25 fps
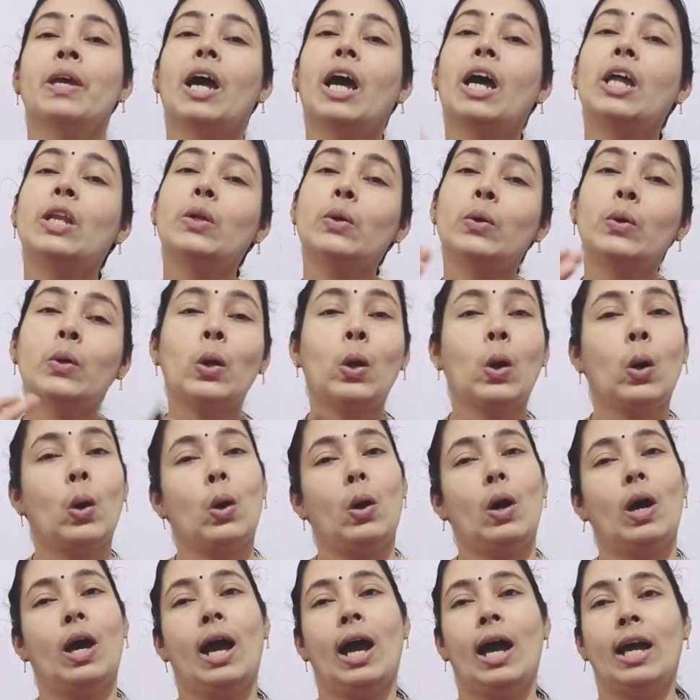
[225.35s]
And you
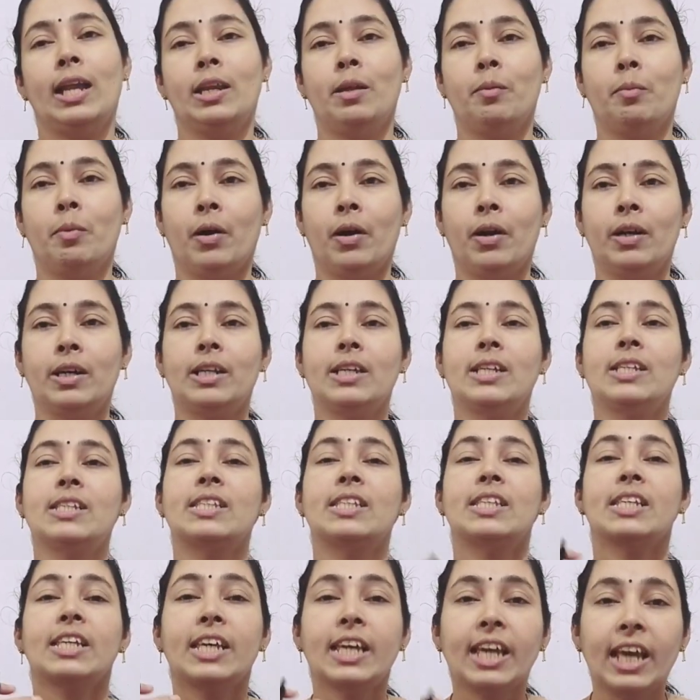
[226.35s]
know, antibiotics
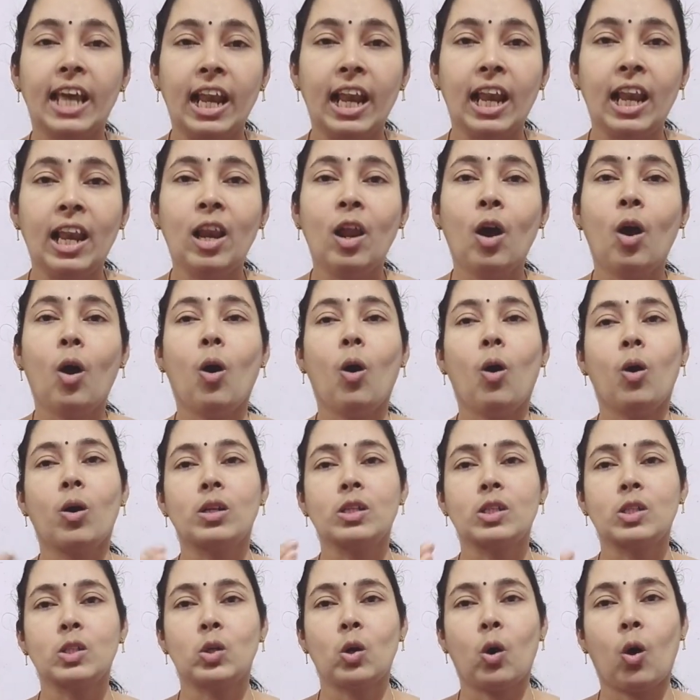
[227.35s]
kill or
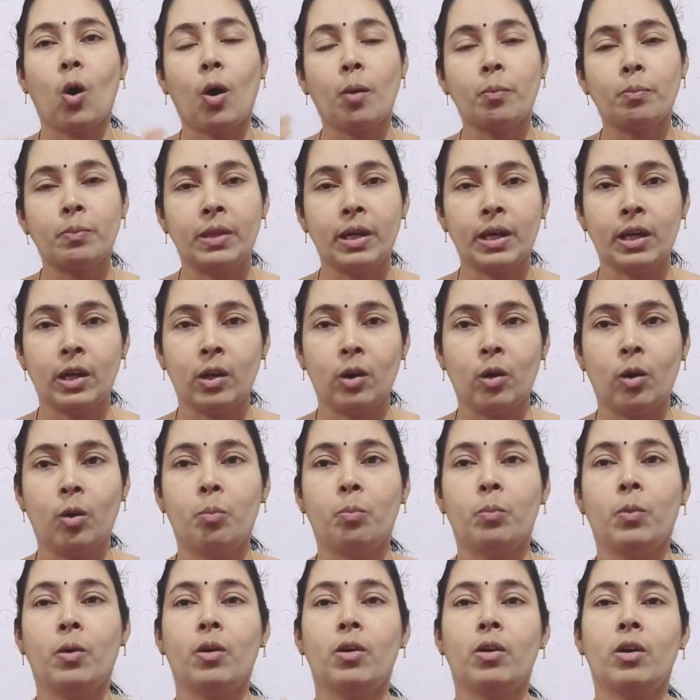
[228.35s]
stop the
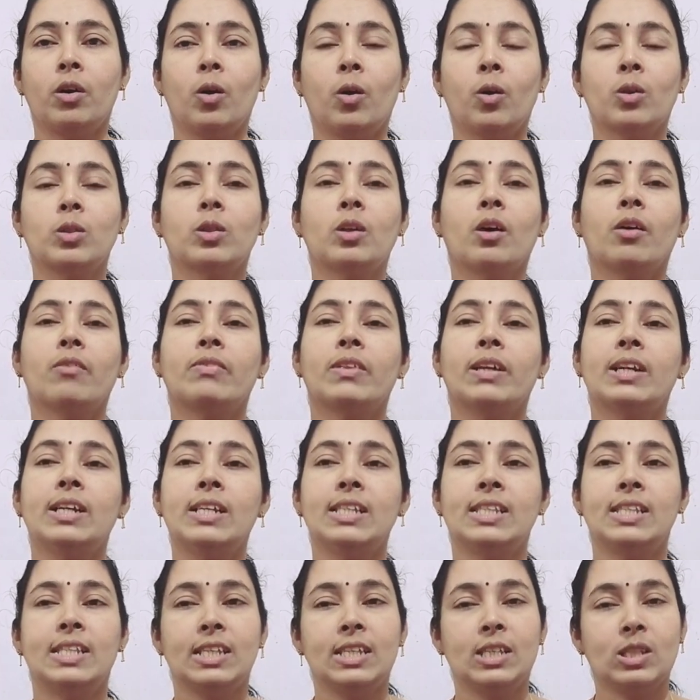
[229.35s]
growth of the
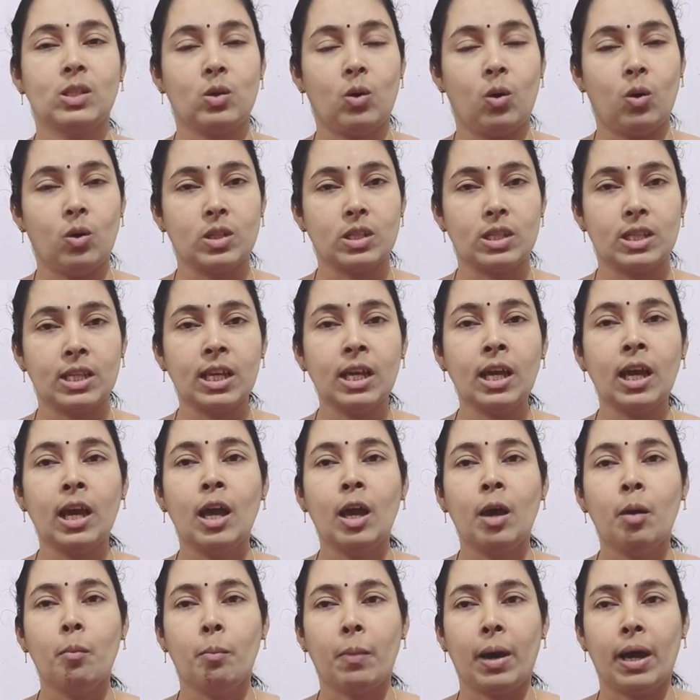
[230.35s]
disease-causing
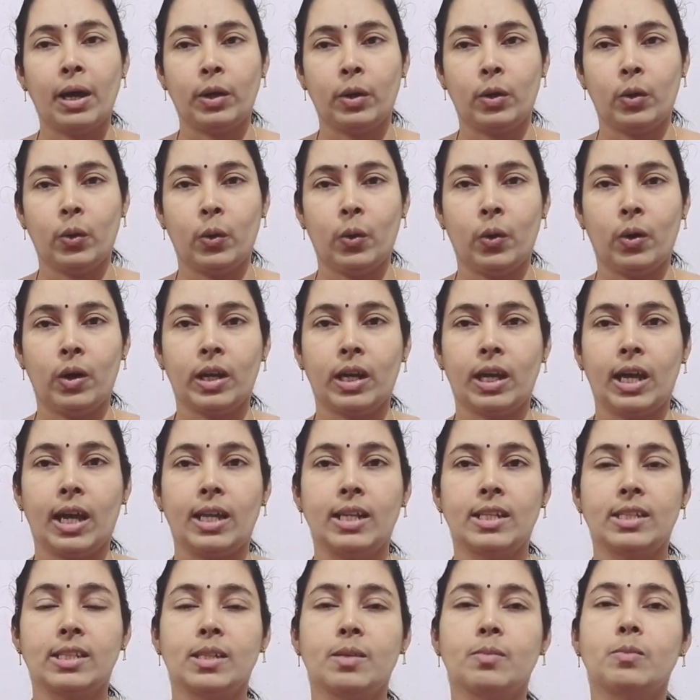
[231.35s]

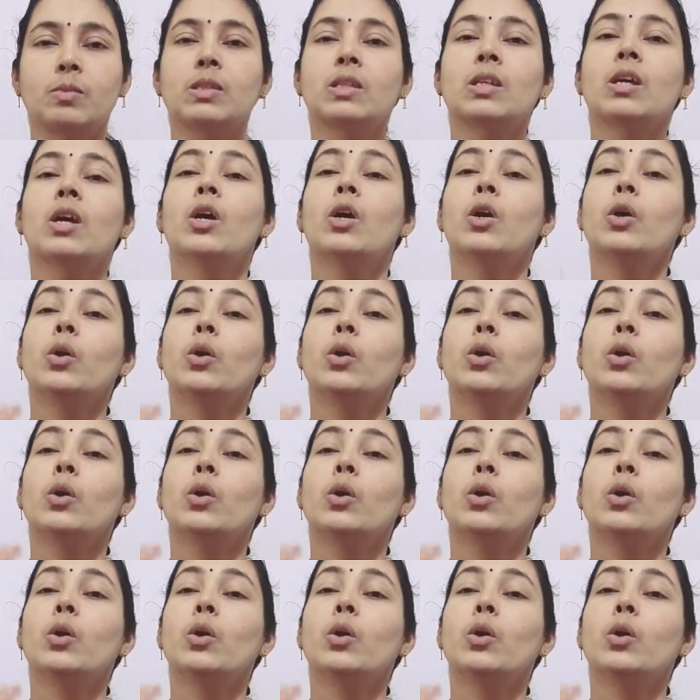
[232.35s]
microorganisms.